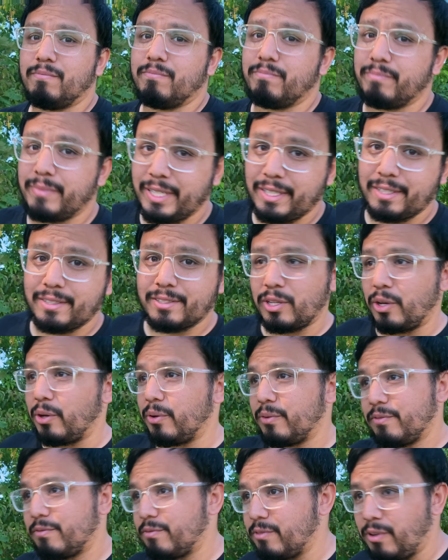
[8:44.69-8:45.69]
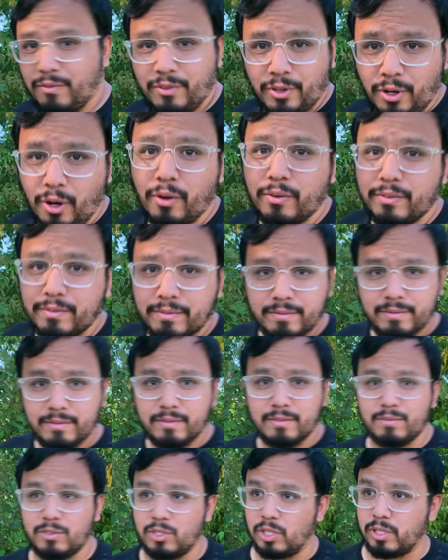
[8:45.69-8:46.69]
made a Zone of their own.
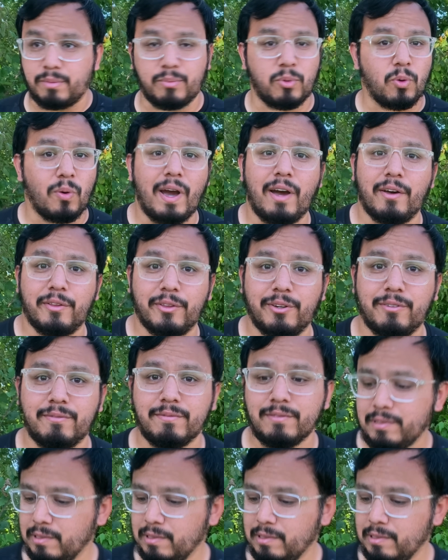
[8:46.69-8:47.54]
It took them a while though,